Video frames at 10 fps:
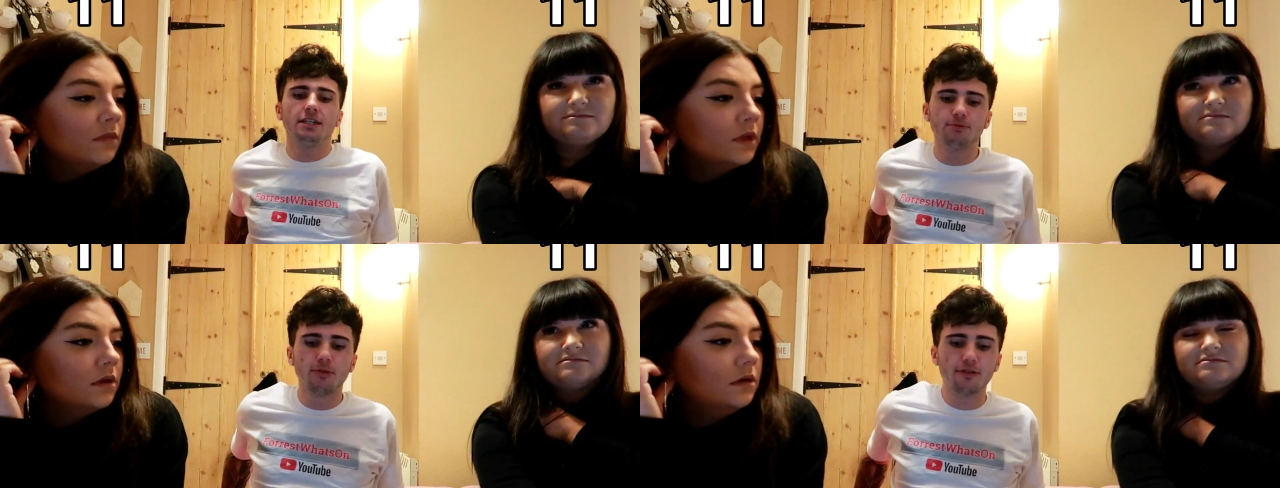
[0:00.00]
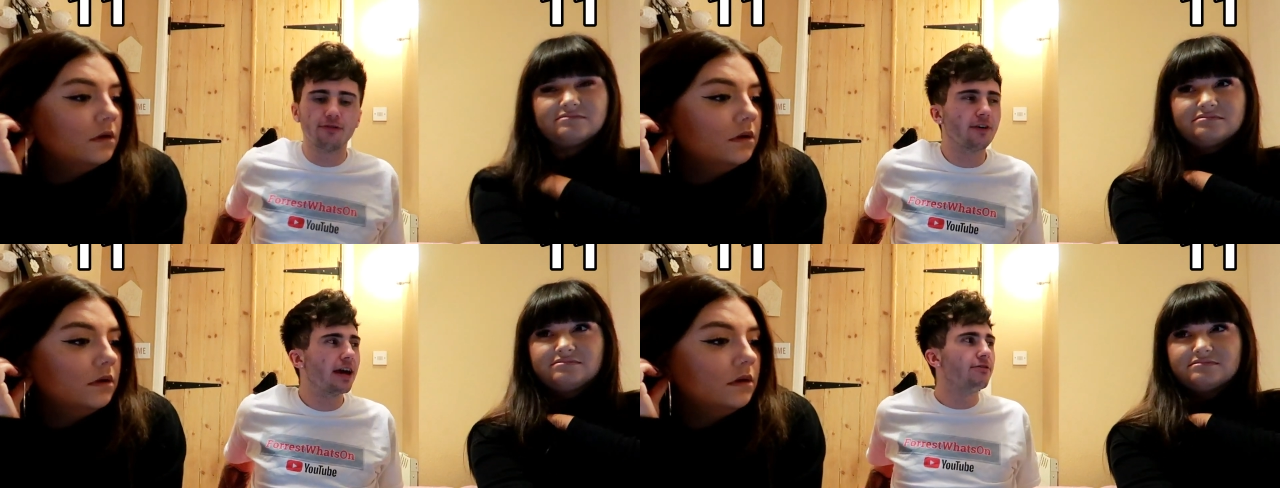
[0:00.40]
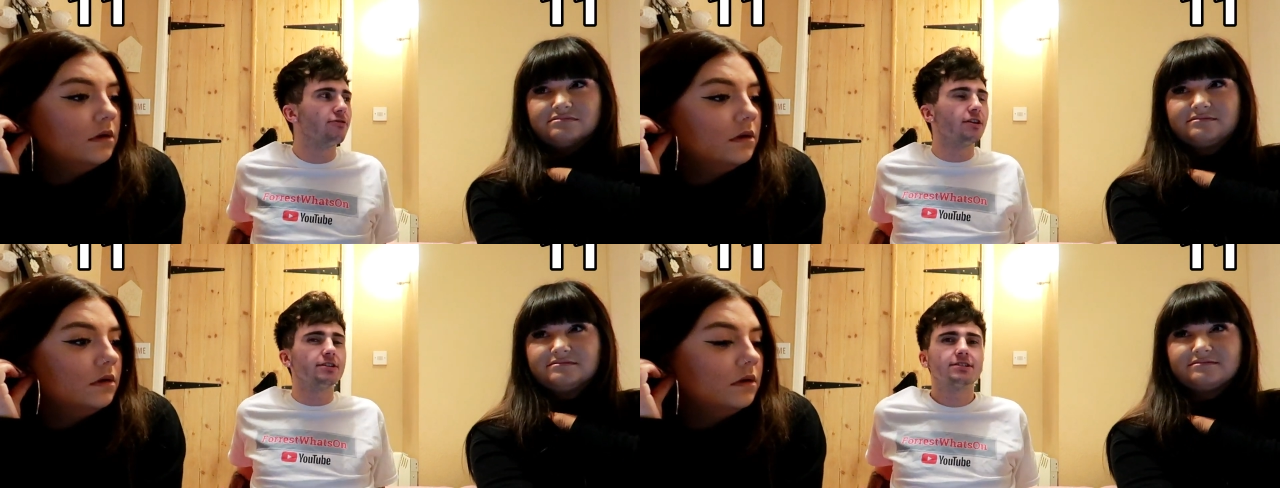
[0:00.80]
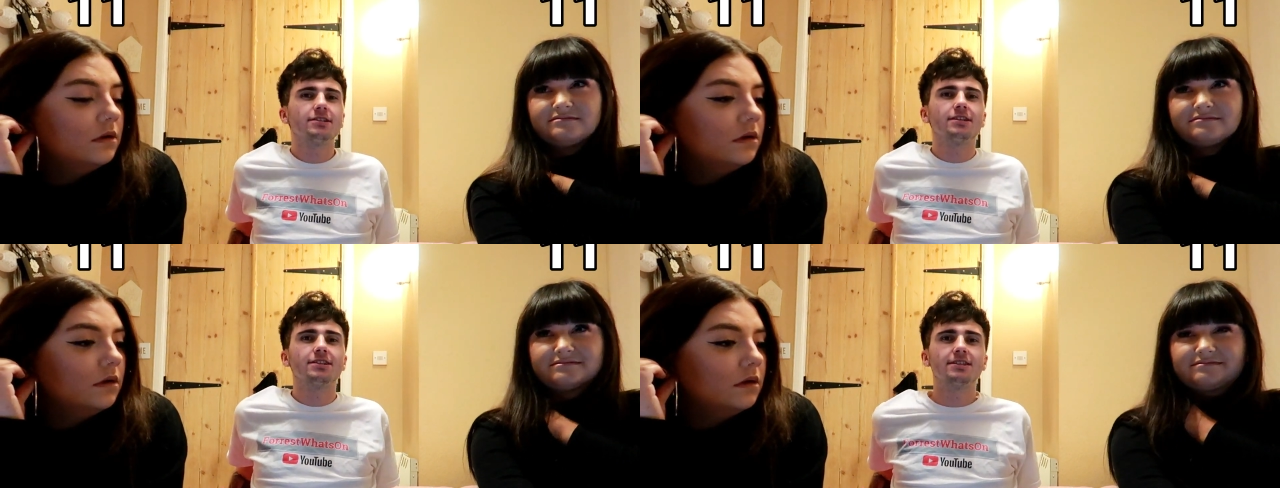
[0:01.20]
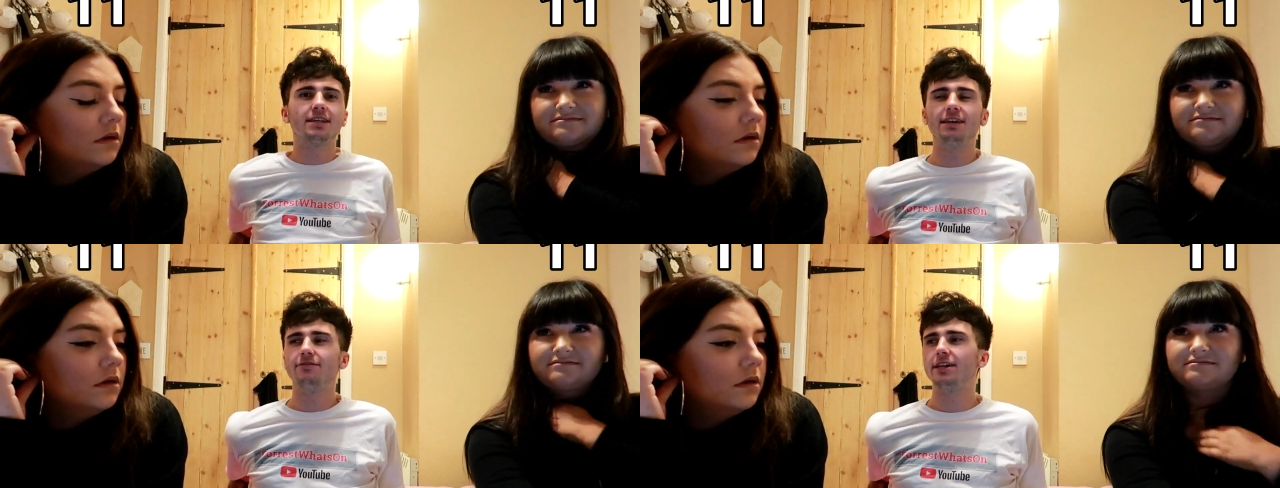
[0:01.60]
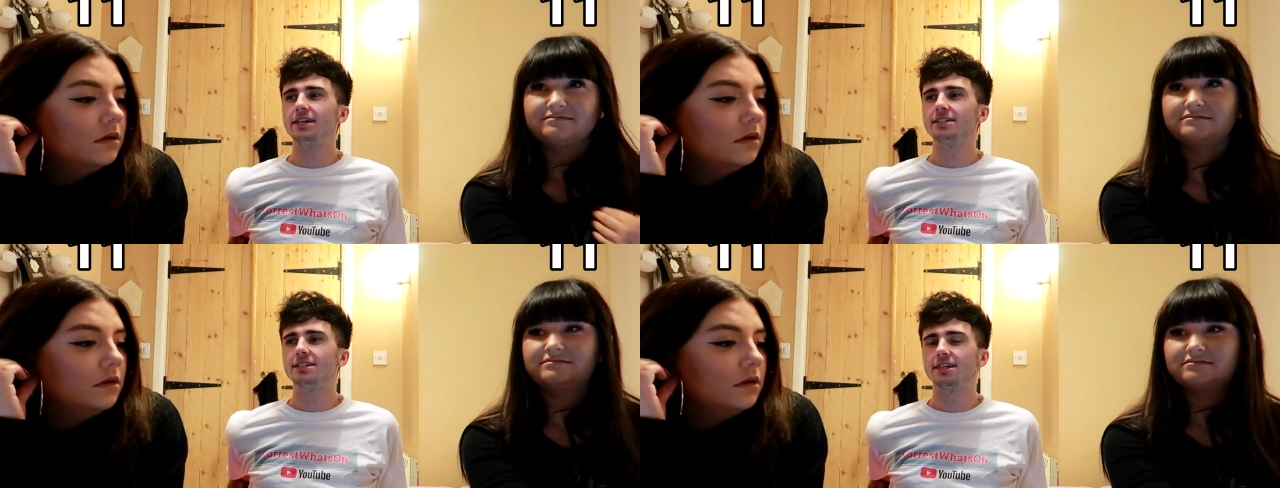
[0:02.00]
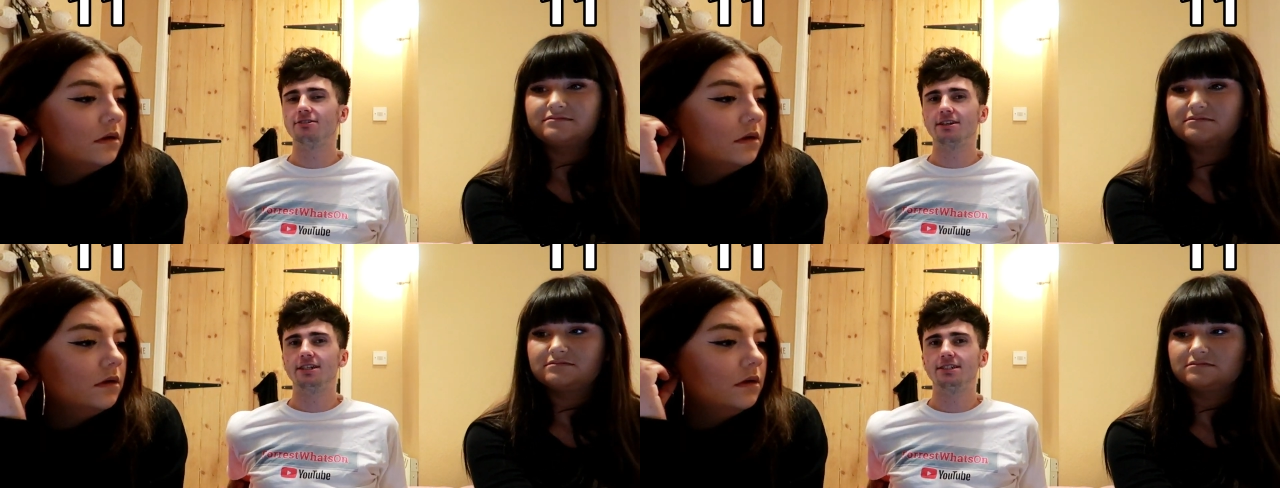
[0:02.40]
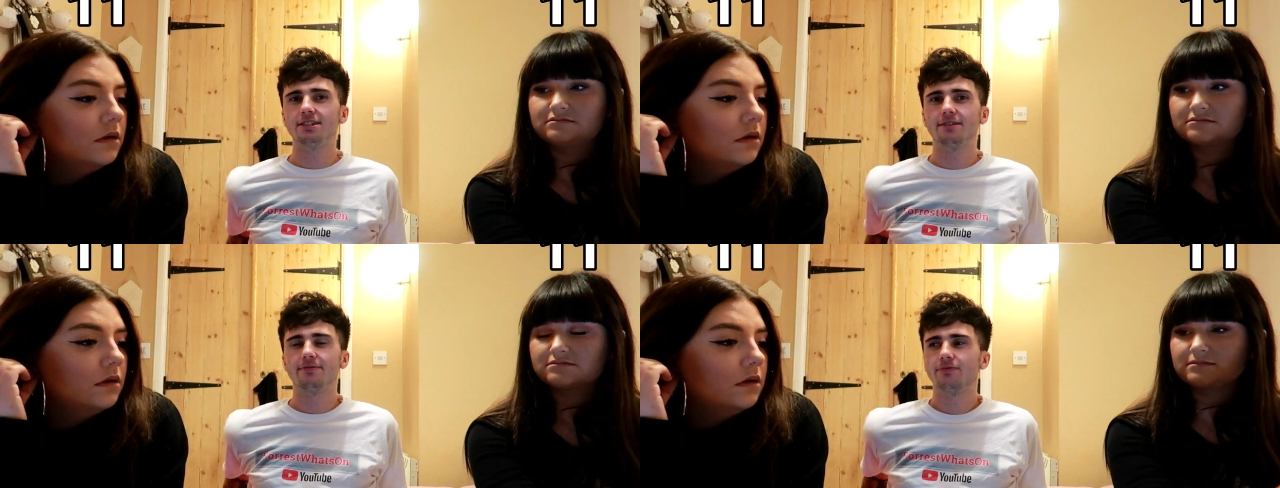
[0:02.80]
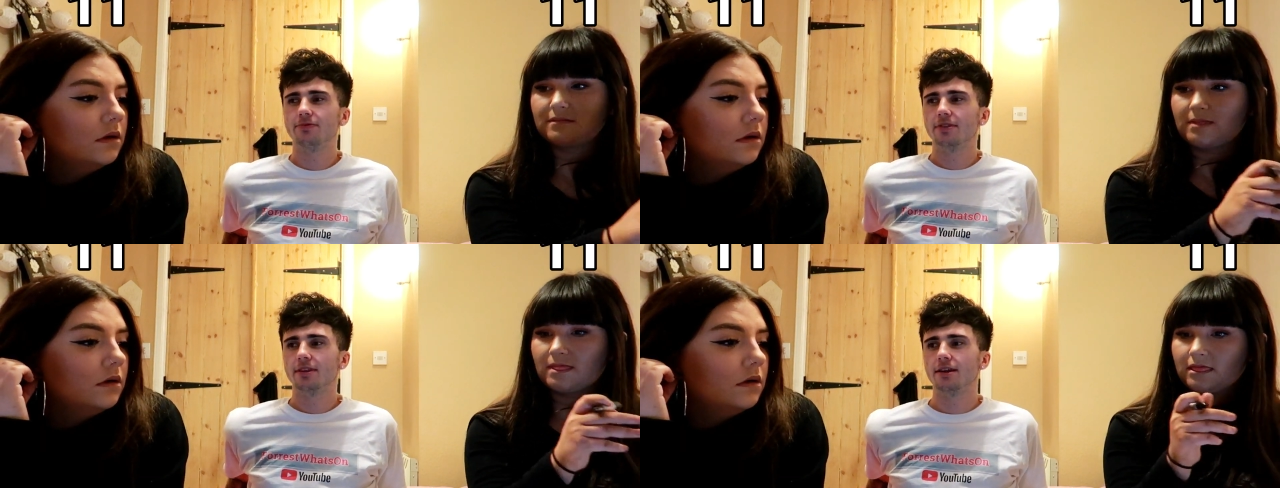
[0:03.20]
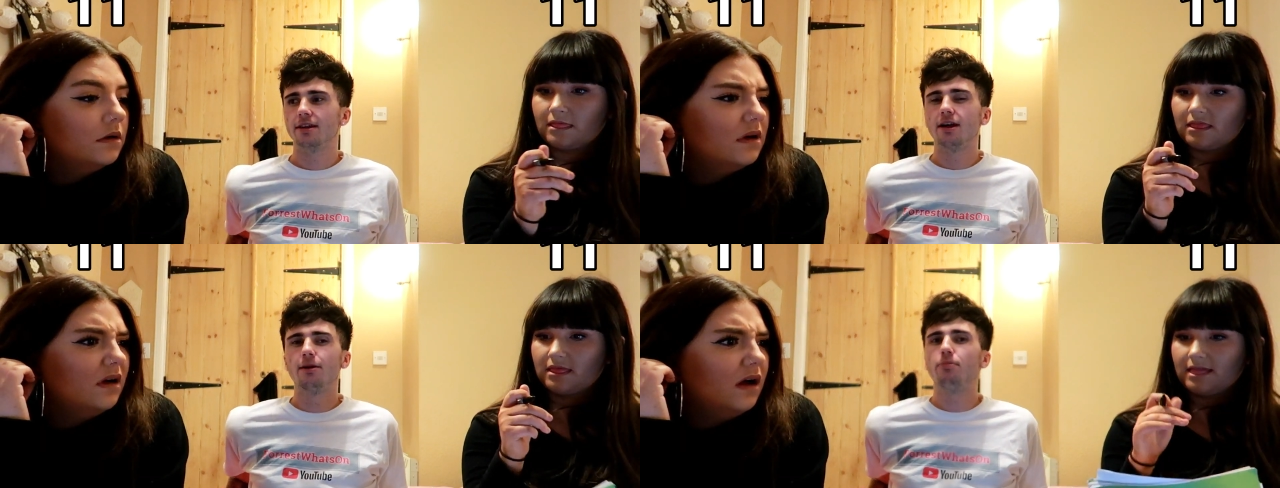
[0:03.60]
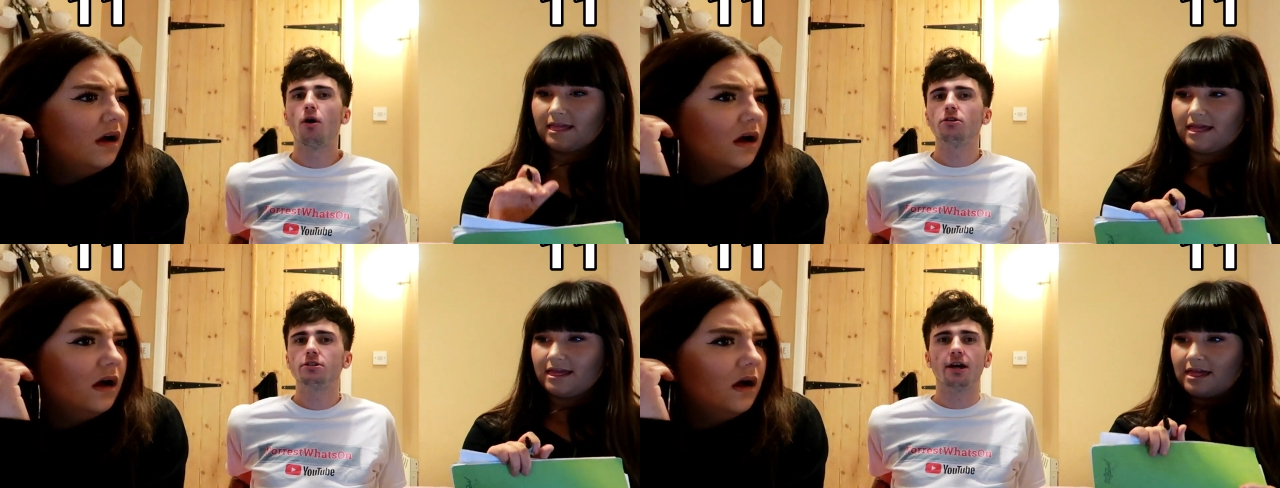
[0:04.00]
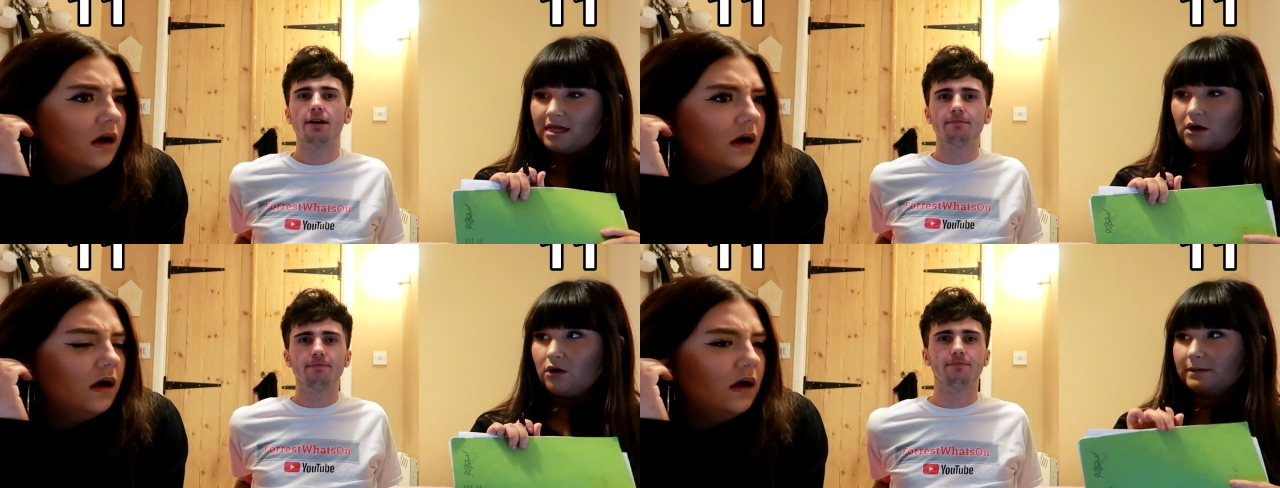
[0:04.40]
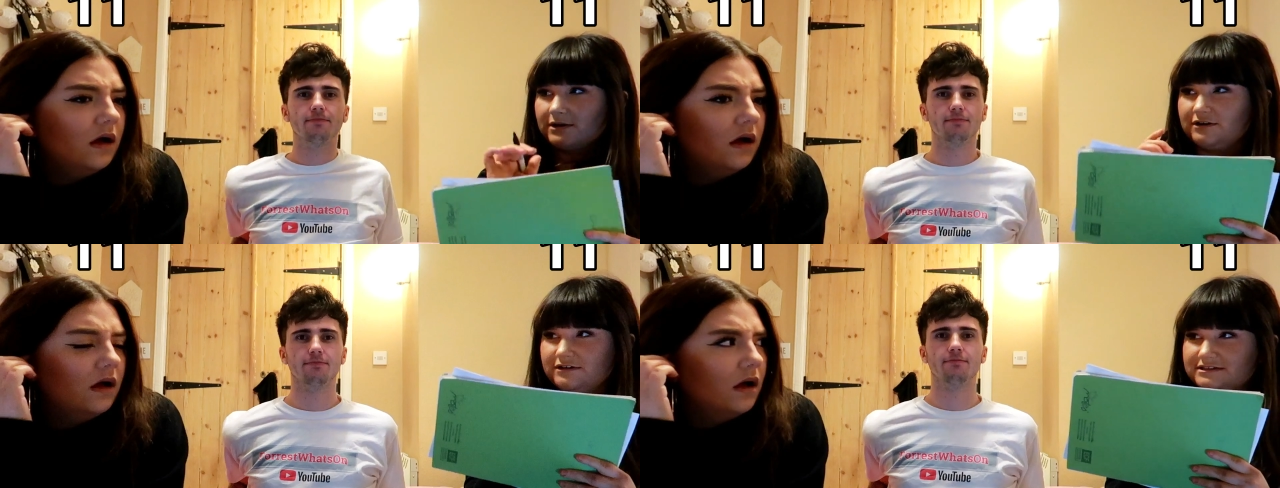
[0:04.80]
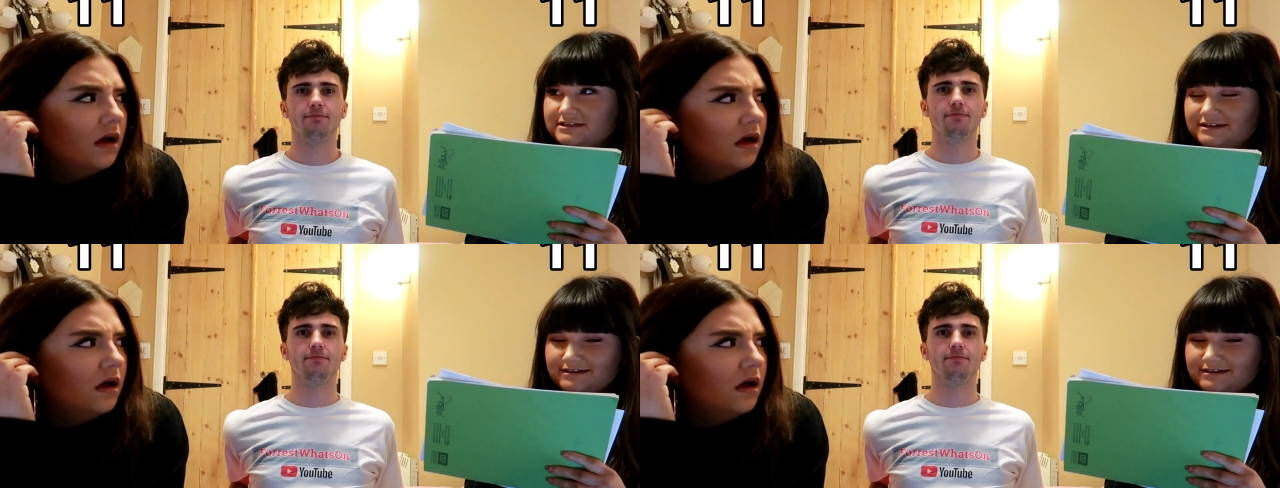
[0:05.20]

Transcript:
Speaker 1: is my favourite TV series? Like box set. Oh my god.